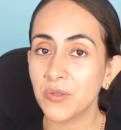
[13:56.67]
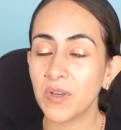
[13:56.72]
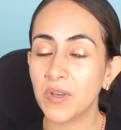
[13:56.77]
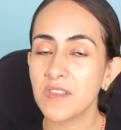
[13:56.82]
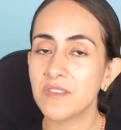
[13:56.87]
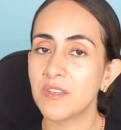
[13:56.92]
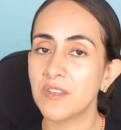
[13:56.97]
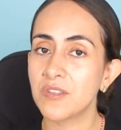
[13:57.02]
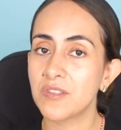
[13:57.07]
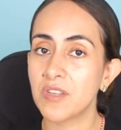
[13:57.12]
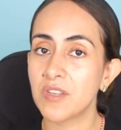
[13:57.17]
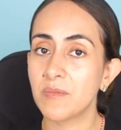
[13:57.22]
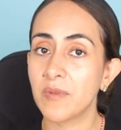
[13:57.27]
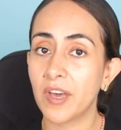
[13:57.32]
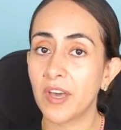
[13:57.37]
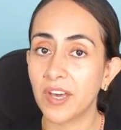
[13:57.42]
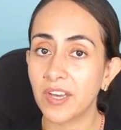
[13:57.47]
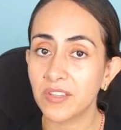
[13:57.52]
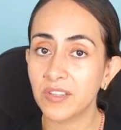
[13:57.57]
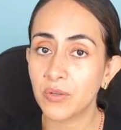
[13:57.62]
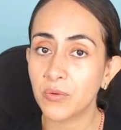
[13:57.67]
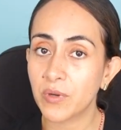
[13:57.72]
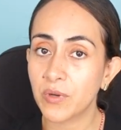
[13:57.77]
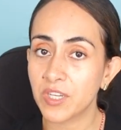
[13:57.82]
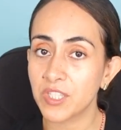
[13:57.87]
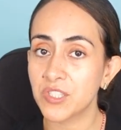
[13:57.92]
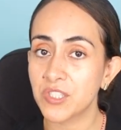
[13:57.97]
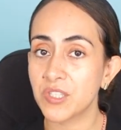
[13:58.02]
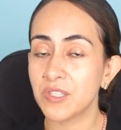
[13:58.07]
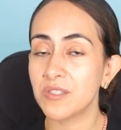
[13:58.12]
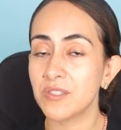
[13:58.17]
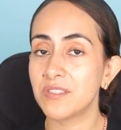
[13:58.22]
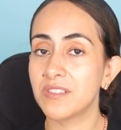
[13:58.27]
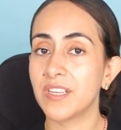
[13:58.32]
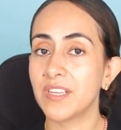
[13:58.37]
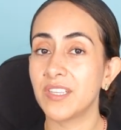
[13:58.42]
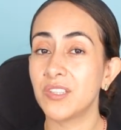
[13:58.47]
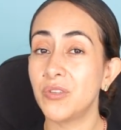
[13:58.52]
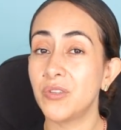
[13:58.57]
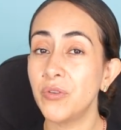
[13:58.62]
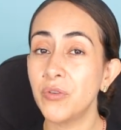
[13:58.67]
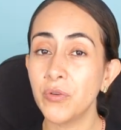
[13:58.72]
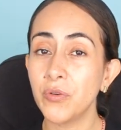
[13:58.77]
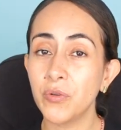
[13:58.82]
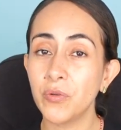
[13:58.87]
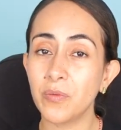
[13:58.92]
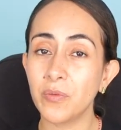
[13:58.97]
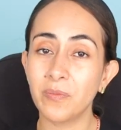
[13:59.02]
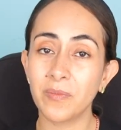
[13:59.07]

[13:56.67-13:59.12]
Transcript: to answer some hard questions that you